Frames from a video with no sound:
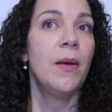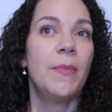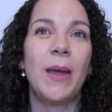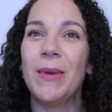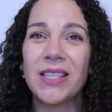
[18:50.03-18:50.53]

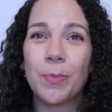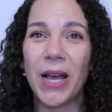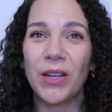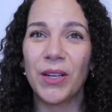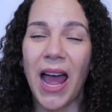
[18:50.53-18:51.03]
Maybe it's
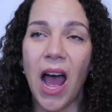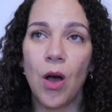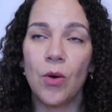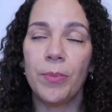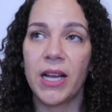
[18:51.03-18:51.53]
better
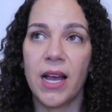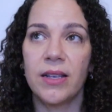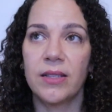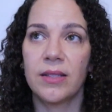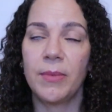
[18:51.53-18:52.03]
now
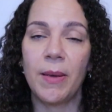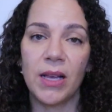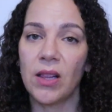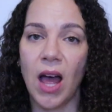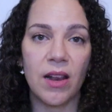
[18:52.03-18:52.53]
because maybe
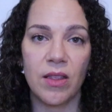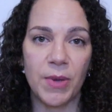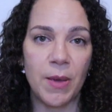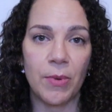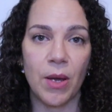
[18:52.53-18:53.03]
a lot of the
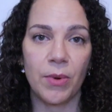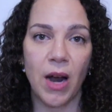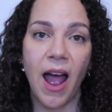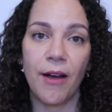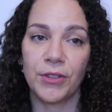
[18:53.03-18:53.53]
people that
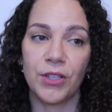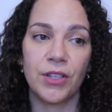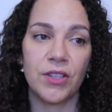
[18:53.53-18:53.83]
were after